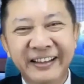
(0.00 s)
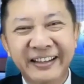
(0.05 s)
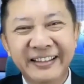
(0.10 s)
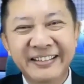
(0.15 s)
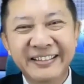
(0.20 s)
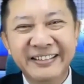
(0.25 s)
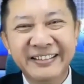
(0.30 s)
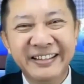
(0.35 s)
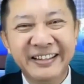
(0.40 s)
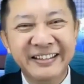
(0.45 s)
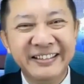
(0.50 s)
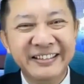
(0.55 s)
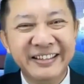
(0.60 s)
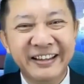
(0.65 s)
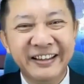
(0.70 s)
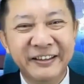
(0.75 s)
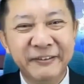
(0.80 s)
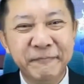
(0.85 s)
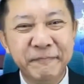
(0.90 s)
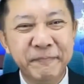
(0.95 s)
that's just
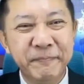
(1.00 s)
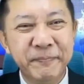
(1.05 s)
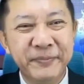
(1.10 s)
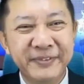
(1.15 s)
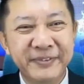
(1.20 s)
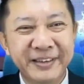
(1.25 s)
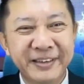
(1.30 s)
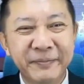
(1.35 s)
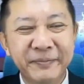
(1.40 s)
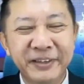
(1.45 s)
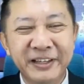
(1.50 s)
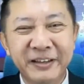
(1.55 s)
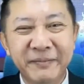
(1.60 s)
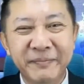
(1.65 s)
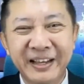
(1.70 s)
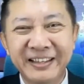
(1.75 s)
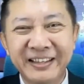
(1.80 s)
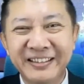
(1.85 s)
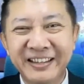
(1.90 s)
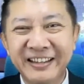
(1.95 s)
something
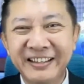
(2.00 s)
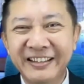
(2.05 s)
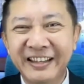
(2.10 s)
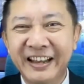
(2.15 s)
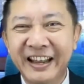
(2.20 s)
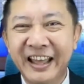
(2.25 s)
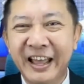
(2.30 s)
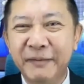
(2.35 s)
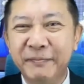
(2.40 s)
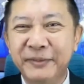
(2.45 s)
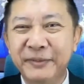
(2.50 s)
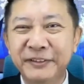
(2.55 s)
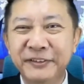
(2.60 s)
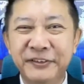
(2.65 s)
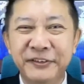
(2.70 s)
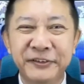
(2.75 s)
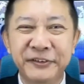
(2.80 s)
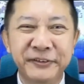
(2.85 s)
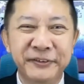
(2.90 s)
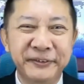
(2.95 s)
amazing that
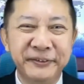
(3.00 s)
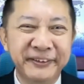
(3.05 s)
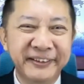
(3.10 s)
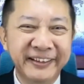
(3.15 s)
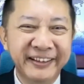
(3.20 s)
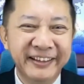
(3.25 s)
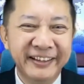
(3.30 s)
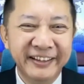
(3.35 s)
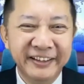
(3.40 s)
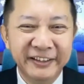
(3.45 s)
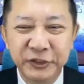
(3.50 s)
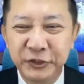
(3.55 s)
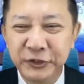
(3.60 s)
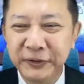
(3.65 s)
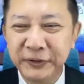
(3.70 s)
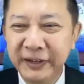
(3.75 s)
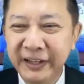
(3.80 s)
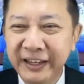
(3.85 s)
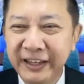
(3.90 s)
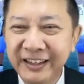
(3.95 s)
happened to
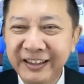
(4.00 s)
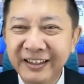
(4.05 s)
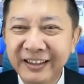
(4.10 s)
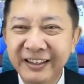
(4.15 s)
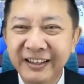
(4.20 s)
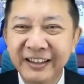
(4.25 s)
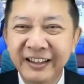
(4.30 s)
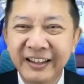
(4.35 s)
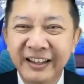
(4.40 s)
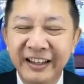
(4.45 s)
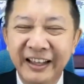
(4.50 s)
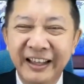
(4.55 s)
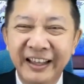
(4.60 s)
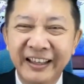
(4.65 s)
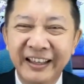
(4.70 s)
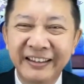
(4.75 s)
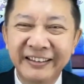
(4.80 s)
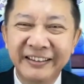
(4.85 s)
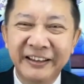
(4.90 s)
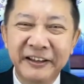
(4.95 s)
Julia.
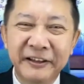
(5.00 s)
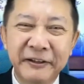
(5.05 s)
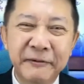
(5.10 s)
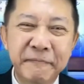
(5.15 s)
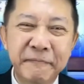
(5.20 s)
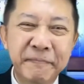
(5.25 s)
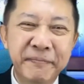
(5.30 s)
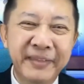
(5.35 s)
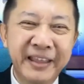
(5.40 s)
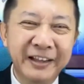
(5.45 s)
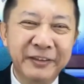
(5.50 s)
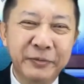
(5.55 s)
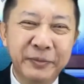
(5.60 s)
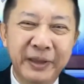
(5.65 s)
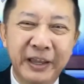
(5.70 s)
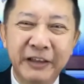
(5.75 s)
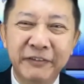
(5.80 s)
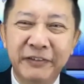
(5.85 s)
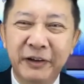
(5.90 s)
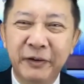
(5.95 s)
And next
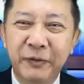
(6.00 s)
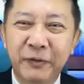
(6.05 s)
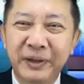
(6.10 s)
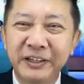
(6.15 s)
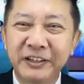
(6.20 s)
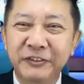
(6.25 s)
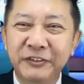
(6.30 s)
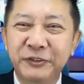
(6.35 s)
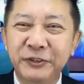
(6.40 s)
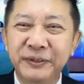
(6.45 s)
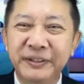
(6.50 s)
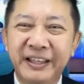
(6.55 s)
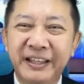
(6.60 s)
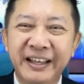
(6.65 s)
we have our wonderful